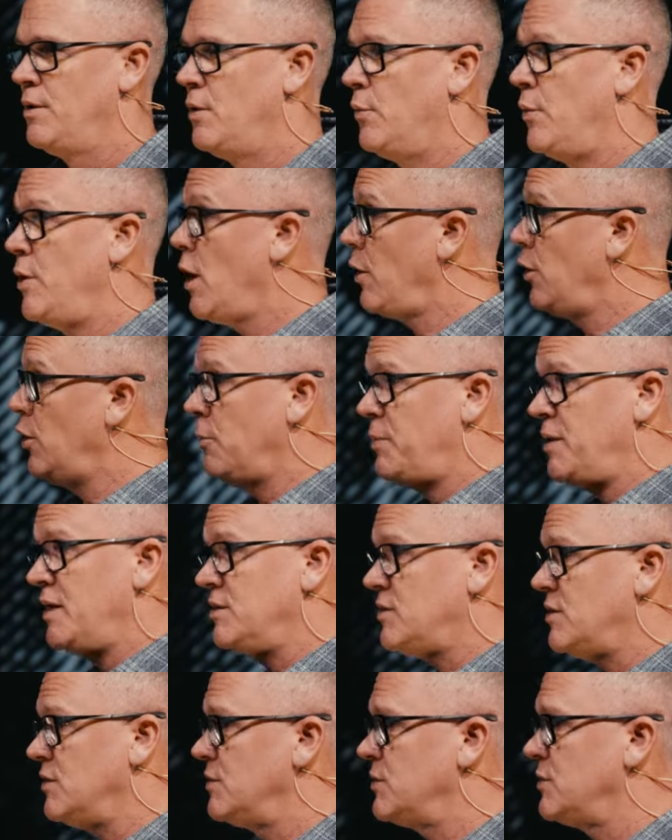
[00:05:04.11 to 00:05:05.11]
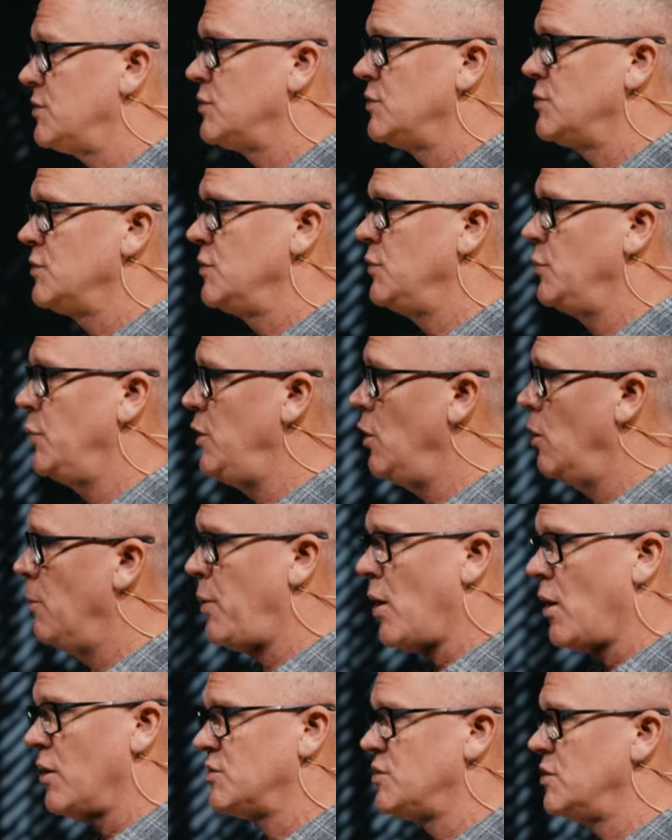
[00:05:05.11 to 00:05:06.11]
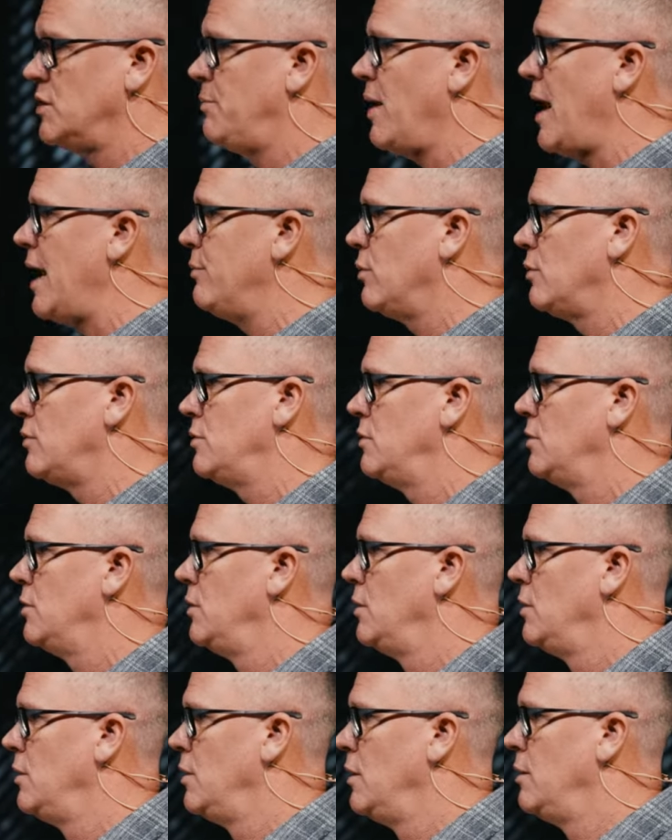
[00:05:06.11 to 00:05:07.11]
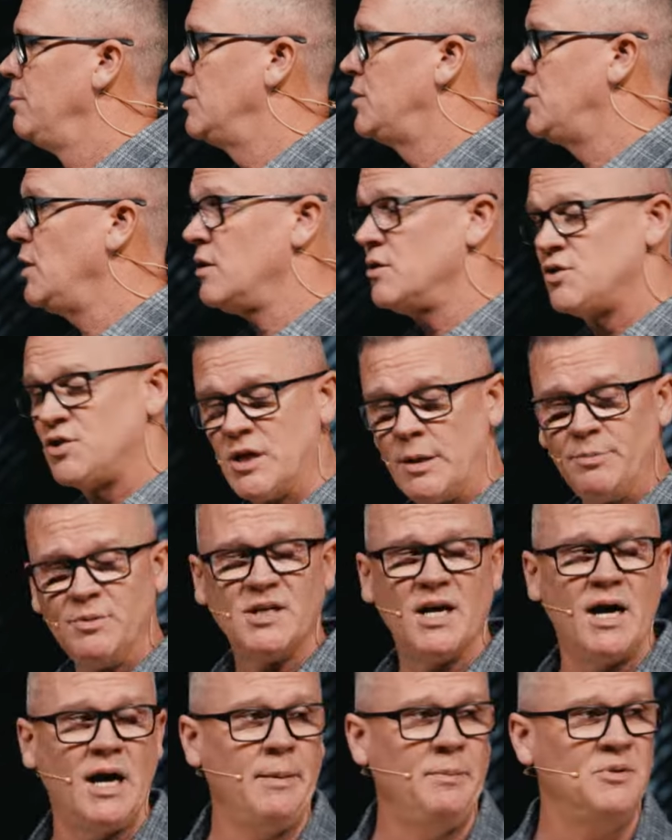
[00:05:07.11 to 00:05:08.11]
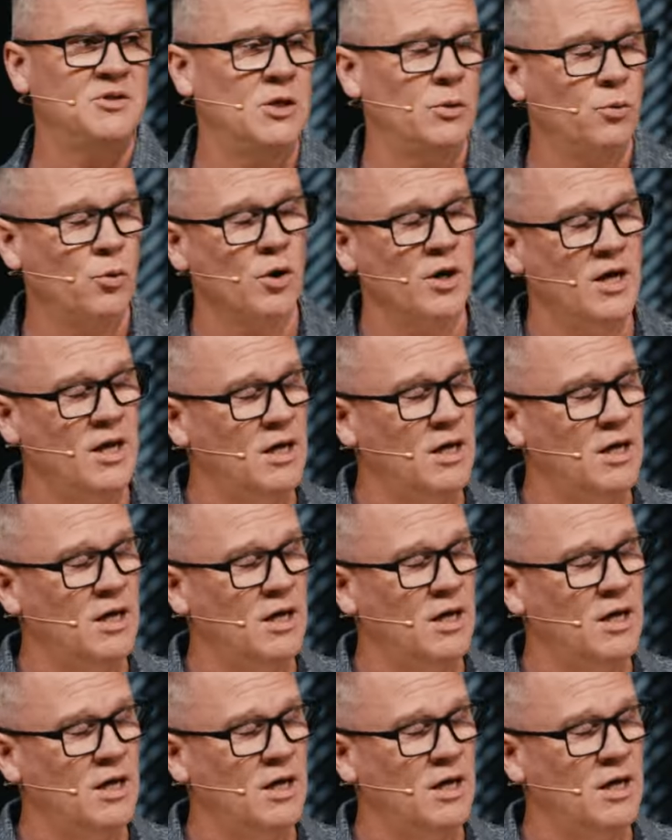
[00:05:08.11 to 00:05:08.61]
We all know pieces, we know parts of the Bible, but there are some times that we're